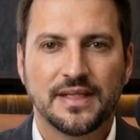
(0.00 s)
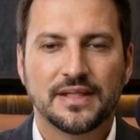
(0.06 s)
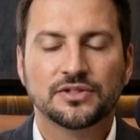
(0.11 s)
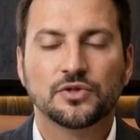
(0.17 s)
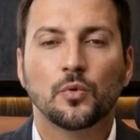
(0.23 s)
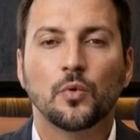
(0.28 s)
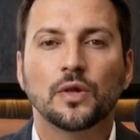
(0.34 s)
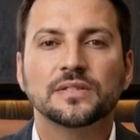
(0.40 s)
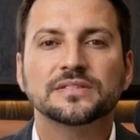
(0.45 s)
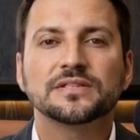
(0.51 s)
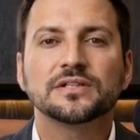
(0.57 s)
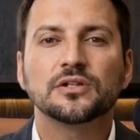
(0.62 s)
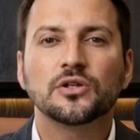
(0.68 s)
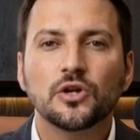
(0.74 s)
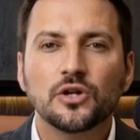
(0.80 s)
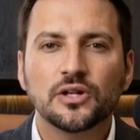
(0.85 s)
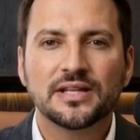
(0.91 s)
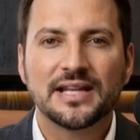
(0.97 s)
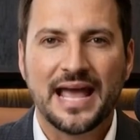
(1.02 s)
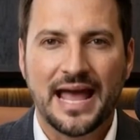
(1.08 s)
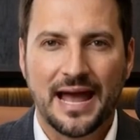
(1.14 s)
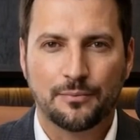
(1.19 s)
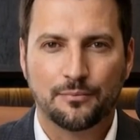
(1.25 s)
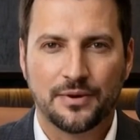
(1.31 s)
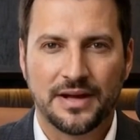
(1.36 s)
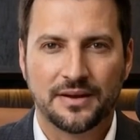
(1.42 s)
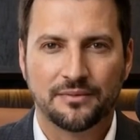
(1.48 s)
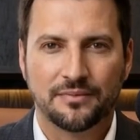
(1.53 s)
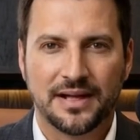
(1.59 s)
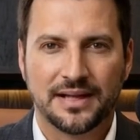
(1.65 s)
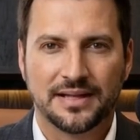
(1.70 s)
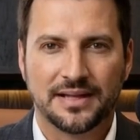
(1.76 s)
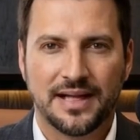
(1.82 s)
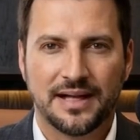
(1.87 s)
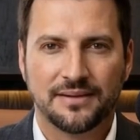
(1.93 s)
So what's a good cap rate
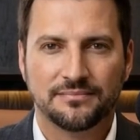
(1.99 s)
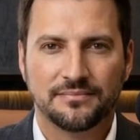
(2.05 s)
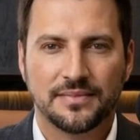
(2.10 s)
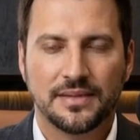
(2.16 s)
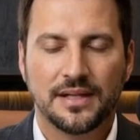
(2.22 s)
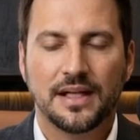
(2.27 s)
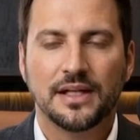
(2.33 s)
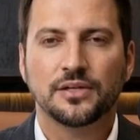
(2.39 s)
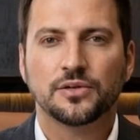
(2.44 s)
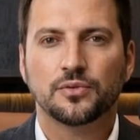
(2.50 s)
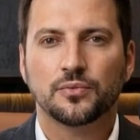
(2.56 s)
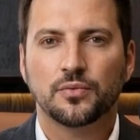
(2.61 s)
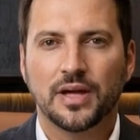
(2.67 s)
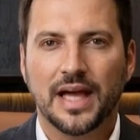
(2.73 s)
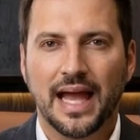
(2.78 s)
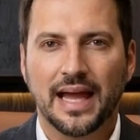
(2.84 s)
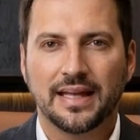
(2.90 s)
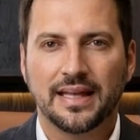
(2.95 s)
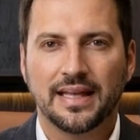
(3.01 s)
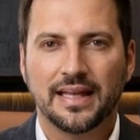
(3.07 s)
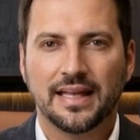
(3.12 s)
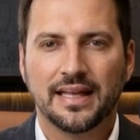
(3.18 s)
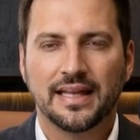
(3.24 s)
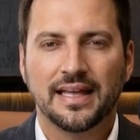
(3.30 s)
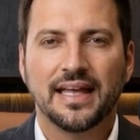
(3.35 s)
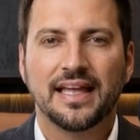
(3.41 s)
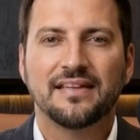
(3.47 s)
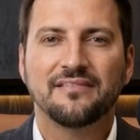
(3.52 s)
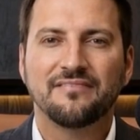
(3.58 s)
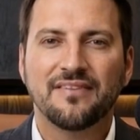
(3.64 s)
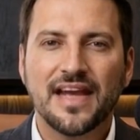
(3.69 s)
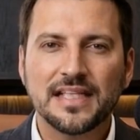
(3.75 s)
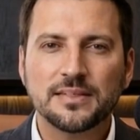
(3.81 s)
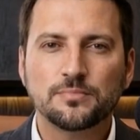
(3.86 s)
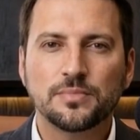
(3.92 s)
right now? Here's reality.
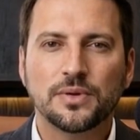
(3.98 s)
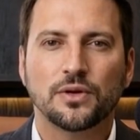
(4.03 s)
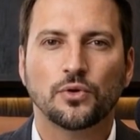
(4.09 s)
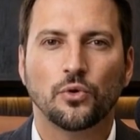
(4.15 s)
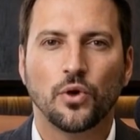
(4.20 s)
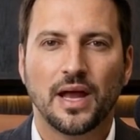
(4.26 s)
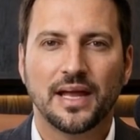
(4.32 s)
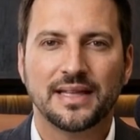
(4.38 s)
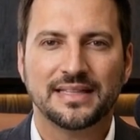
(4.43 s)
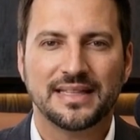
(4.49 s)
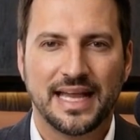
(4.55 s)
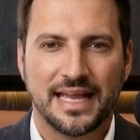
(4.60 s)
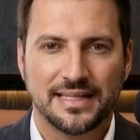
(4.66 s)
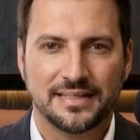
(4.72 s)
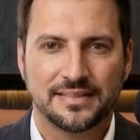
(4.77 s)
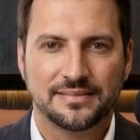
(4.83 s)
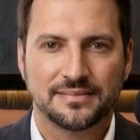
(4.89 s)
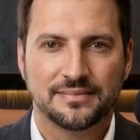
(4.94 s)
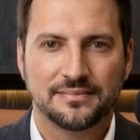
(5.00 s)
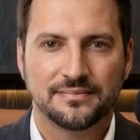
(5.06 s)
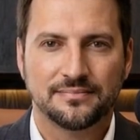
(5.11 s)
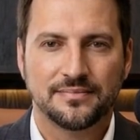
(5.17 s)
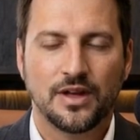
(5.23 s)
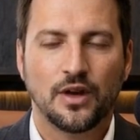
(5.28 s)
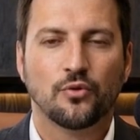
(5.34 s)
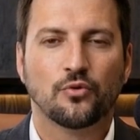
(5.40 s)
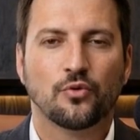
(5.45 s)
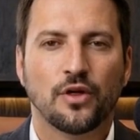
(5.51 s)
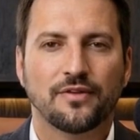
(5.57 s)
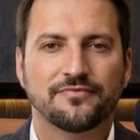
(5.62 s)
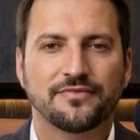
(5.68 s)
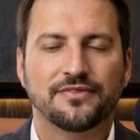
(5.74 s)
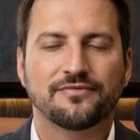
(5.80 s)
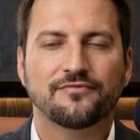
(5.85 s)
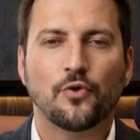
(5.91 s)
Investment grade tenants,
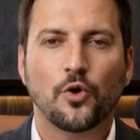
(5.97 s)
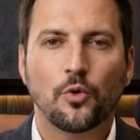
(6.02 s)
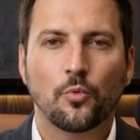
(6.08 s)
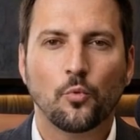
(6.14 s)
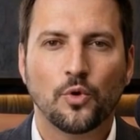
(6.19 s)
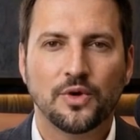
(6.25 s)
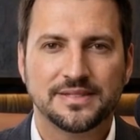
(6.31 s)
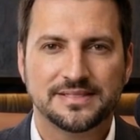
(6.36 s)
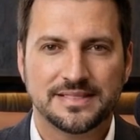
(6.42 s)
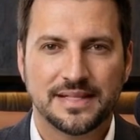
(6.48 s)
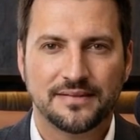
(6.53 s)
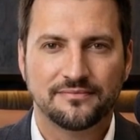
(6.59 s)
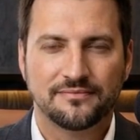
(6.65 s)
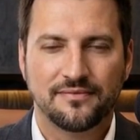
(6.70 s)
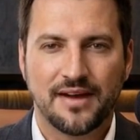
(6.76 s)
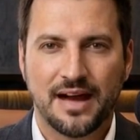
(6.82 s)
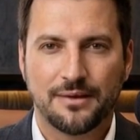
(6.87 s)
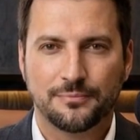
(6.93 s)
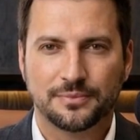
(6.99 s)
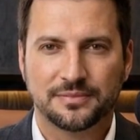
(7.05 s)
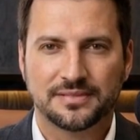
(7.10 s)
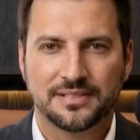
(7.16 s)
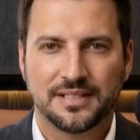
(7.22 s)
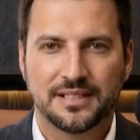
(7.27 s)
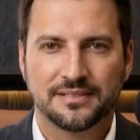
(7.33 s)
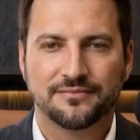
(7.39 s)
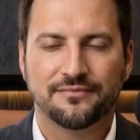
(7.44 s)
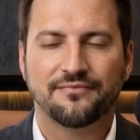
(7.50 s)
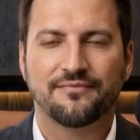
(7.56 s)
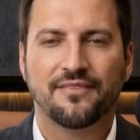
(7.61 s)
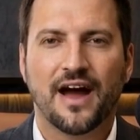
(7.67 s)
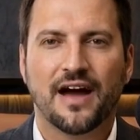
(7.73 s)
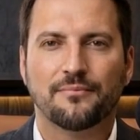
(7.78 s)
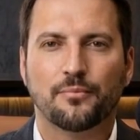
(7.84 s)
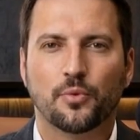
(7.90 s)
roughly 4.75% to
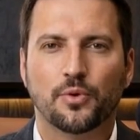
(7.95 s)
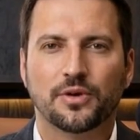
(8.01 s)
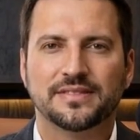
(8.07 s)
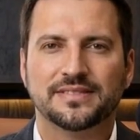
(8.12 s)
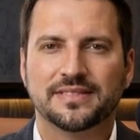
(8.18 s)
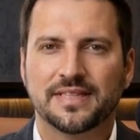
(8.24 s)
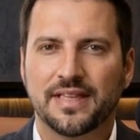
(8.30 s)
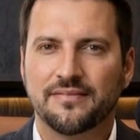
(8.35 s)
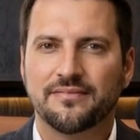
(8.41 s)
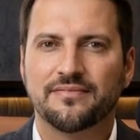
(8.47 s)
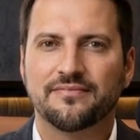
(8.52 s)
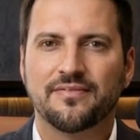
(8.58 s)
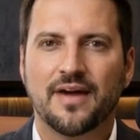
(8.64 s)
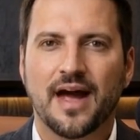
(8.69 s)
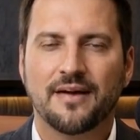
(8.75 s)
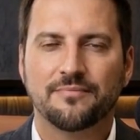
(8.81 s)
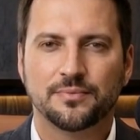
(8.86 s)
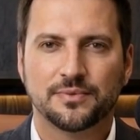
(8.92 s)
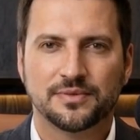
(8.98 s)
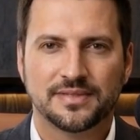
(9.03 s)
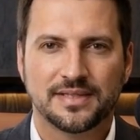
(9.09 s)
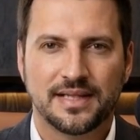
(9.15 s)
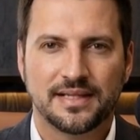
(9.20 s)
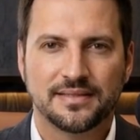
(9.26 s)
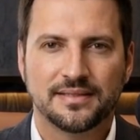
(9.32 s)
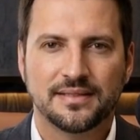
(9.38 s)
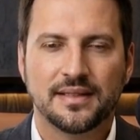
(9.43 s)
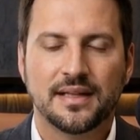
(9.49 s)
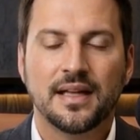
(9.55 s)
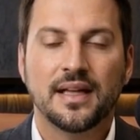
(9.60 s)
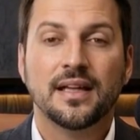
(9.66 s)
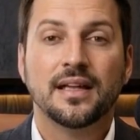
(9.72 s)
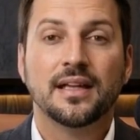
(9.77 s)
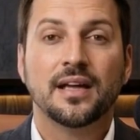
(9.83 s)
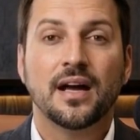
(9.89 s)
5.75%.
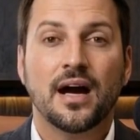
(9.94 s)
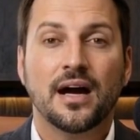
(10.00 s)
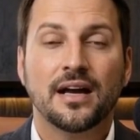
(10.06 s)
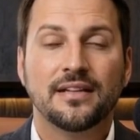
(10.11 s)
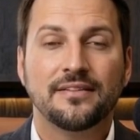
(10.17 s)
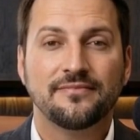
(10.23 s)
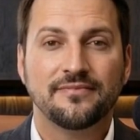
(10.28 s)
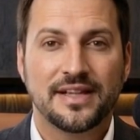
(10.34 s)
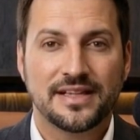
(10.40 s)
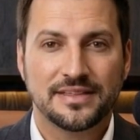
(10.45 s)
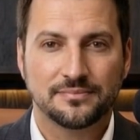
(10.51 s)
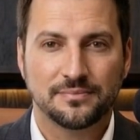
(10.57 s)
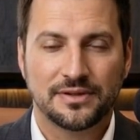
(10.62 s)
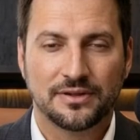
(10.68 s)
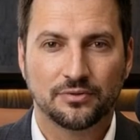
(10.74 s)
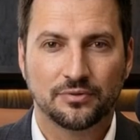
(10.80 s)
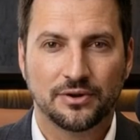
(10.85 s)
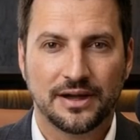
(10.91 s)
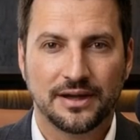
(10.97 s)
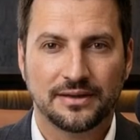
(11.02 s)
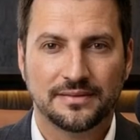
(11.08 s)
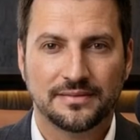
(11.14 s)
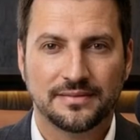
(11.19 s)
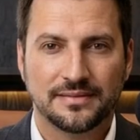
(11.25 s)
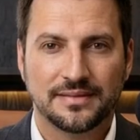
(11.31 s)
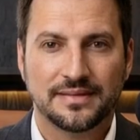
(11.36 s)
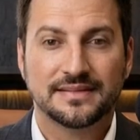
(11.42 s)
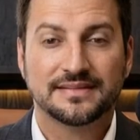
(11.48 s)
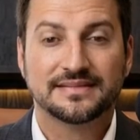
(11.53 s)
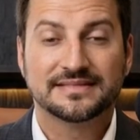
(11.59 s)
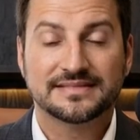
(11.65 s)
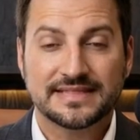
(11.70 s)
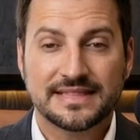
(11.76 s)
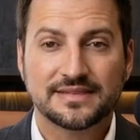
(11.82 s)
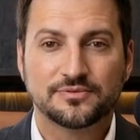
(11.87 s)
Non-investment grade,
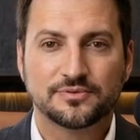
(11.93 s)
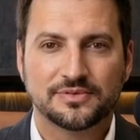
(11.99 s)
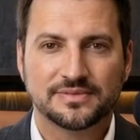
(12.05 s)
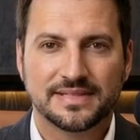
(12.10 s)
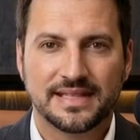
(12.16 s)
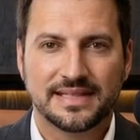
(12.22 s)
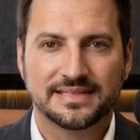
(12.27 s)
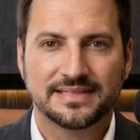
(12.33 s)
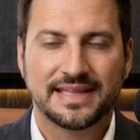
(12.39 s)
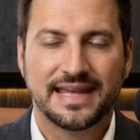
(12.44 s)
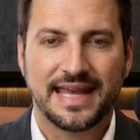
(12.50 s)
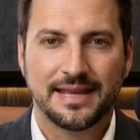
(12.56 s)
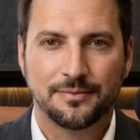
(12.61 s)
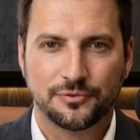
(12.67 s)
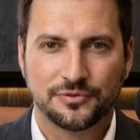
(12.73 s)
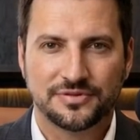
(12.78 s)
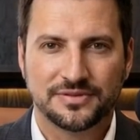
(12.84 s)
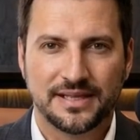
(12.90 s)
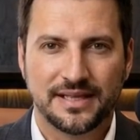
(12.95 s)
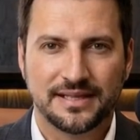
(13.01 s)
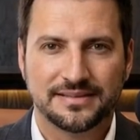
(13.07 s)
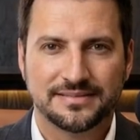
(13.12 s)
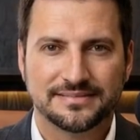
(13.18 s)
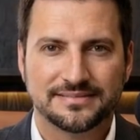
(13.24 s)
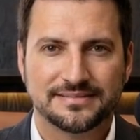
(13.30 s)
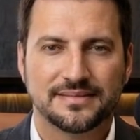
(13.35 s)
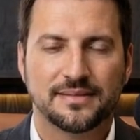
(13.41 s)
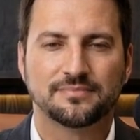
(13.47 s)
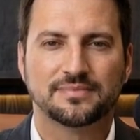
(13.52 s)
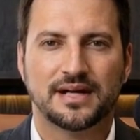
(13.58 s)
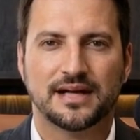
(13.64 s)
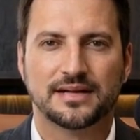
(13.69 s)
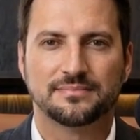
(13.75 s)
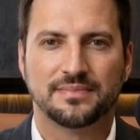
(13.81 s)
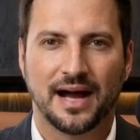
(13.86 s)
6% to 8%,
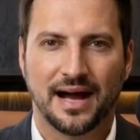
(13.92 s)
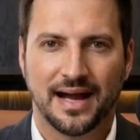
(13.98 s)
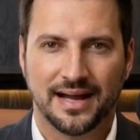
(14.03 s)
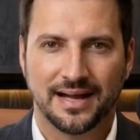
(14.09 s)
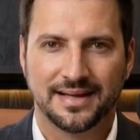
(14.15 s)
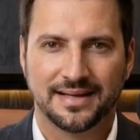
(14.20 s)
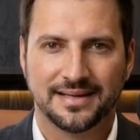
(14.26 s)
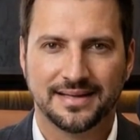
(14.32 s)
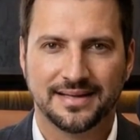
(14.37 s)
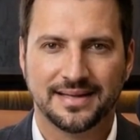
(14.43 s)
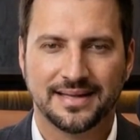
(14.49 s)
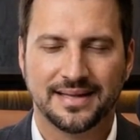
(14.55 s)
sometimes higher.